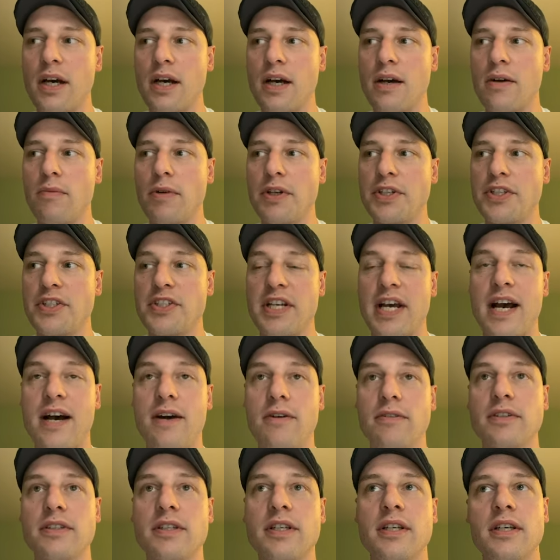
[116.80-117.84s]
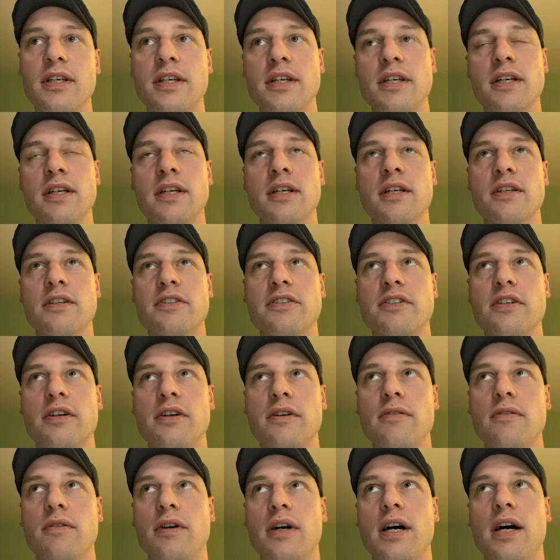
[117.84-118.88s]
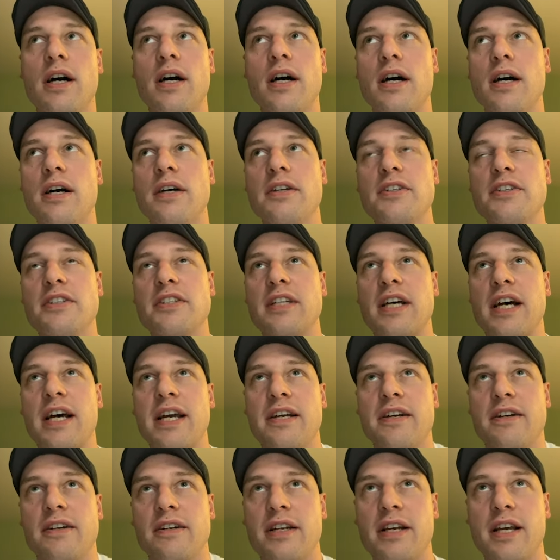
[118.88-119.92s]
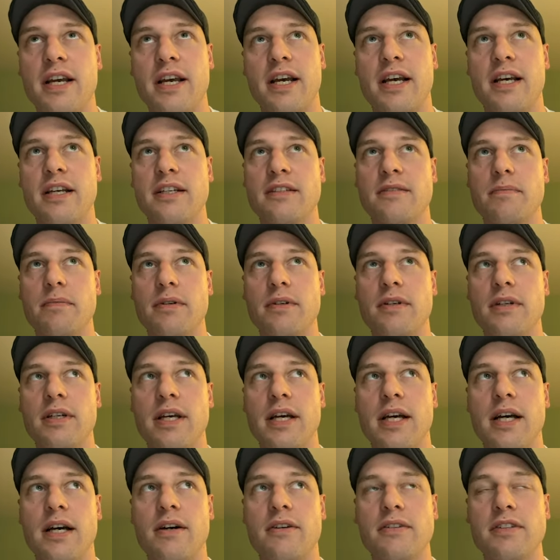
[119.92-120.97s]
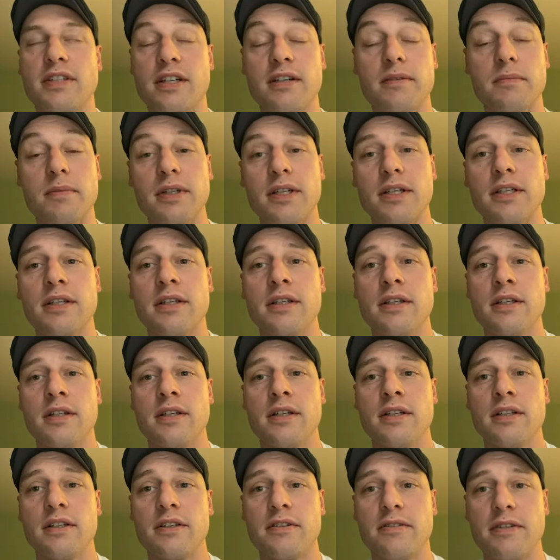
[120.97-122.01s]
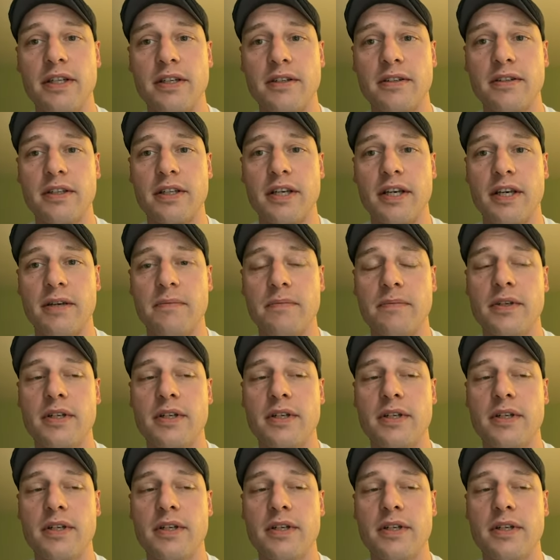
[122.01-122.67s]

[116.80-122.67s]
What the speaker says: which is out. So Sired Blood, the creator of the game,